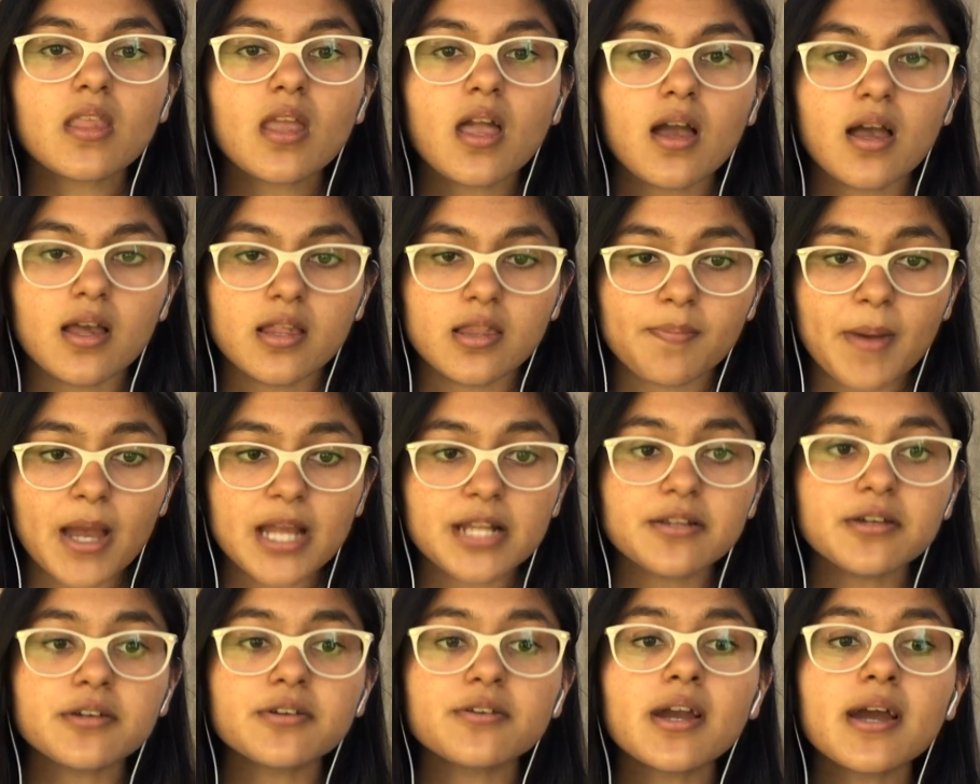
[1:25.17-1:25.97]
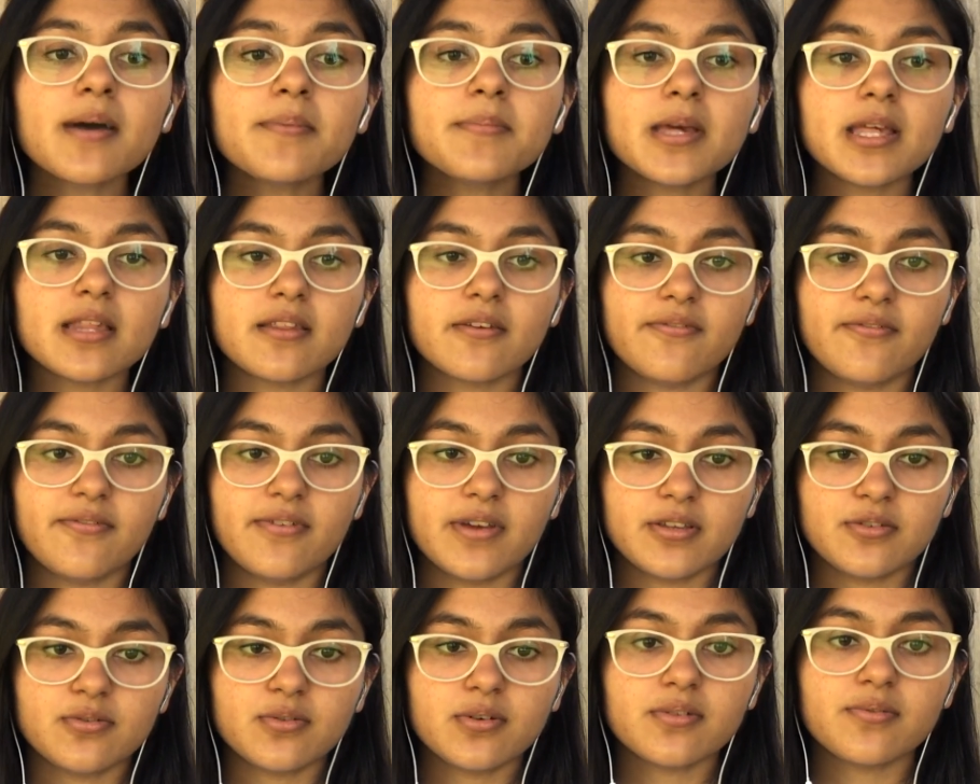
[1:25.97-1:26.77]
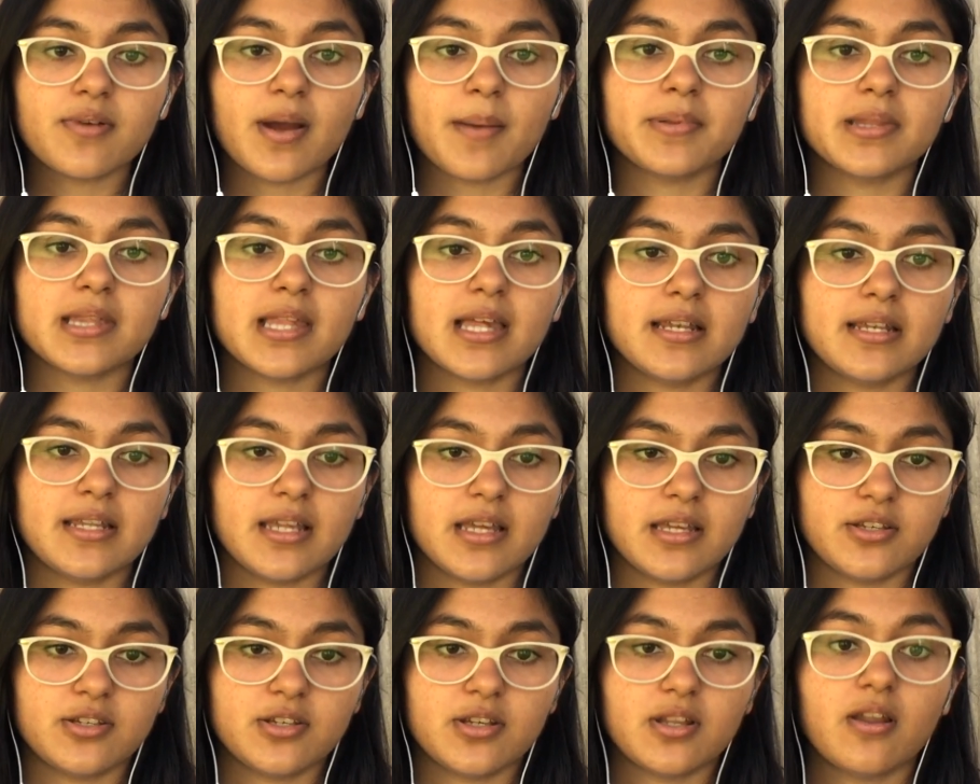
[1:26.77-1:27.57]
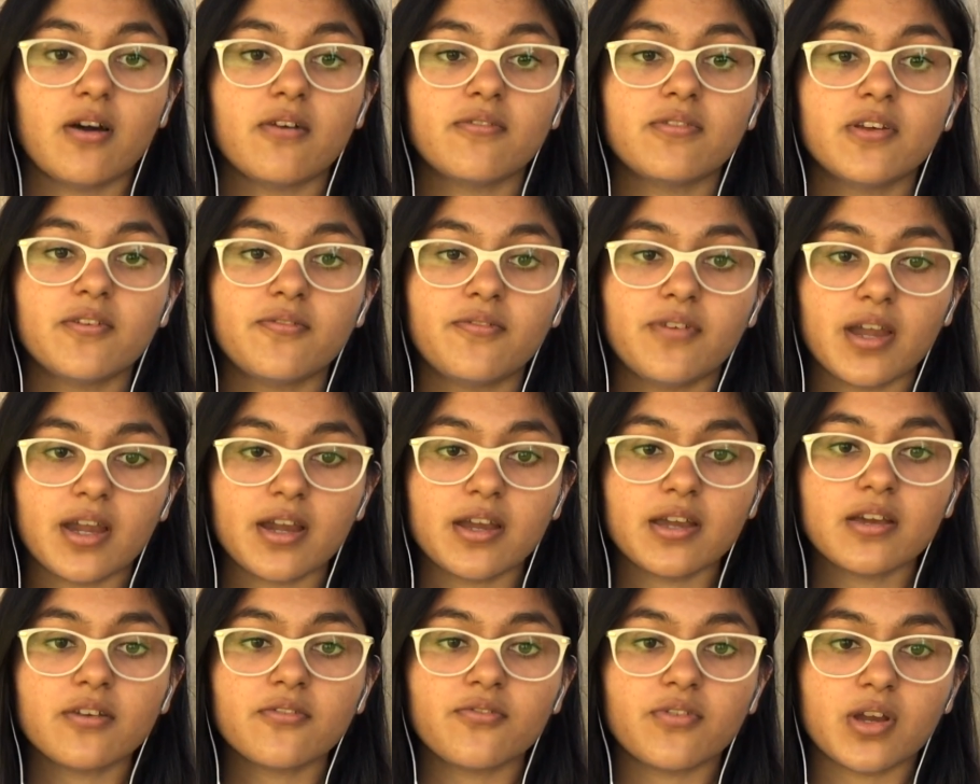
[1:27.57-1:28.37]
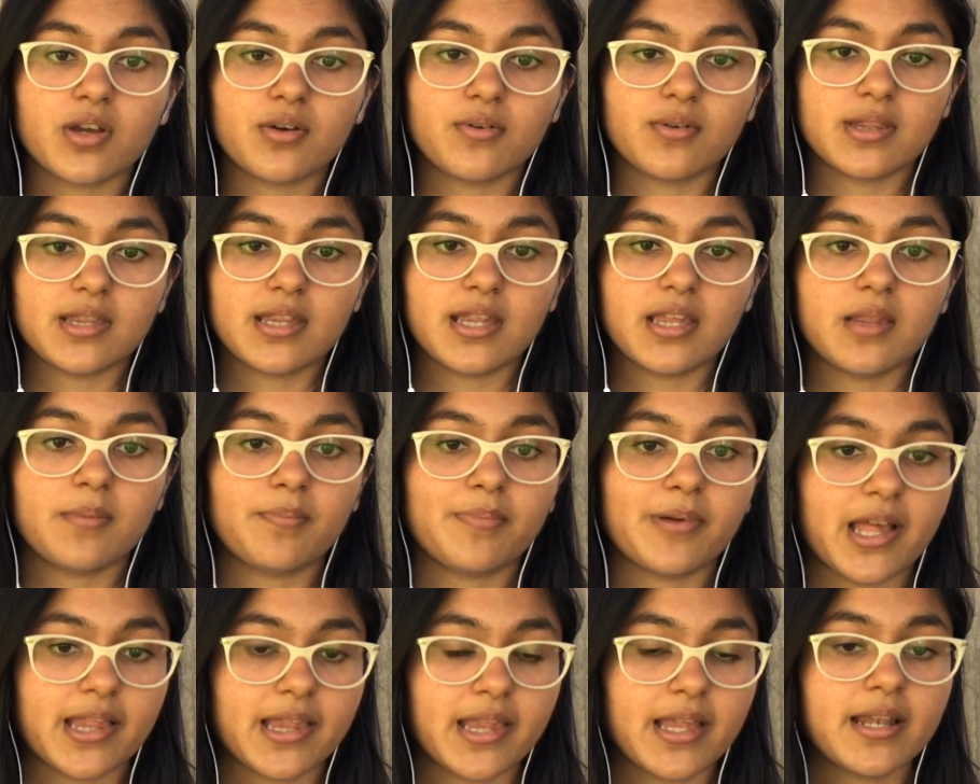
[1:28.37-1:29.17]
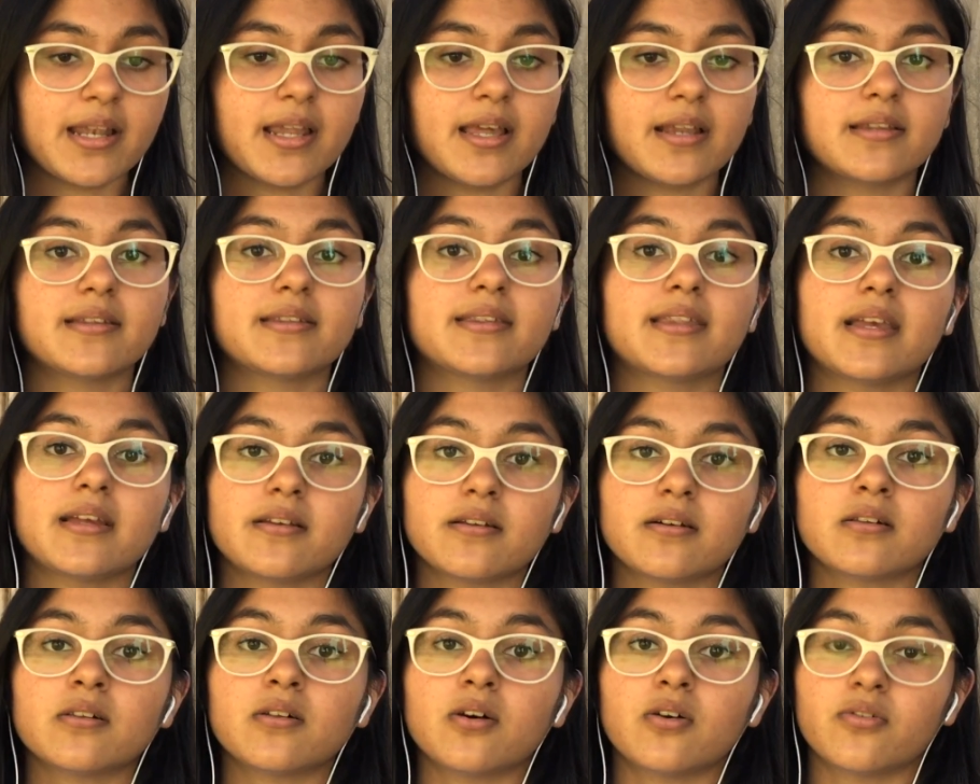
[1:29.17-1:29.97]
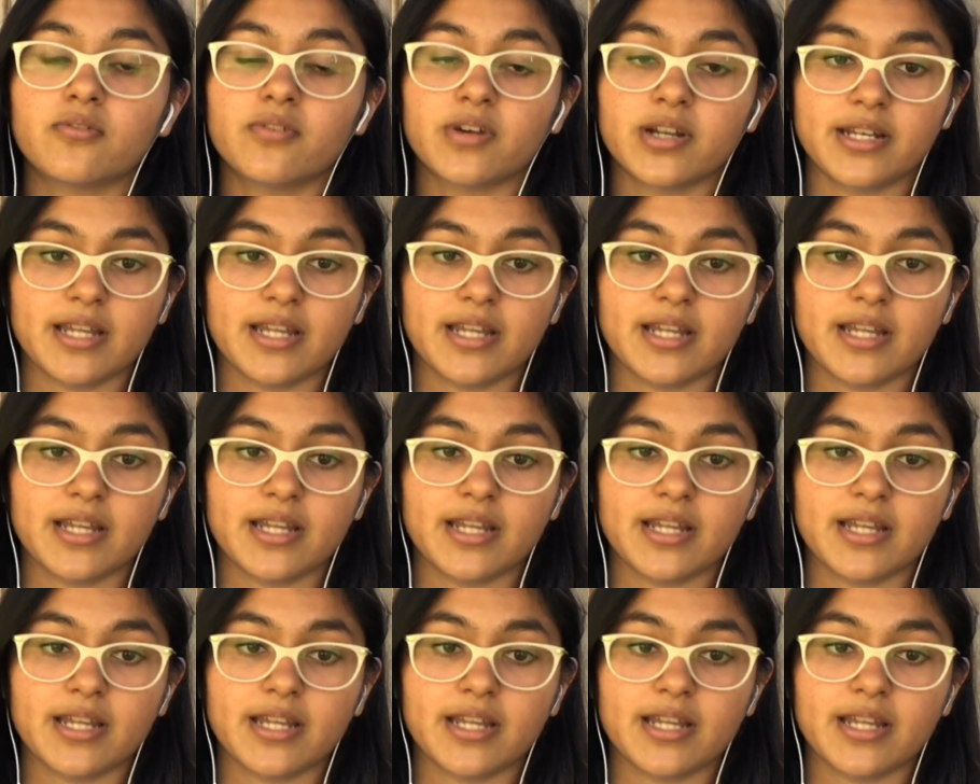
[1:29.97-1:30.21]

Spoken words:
A spectrogram is a visual representation of the varying frequencies present in a signal over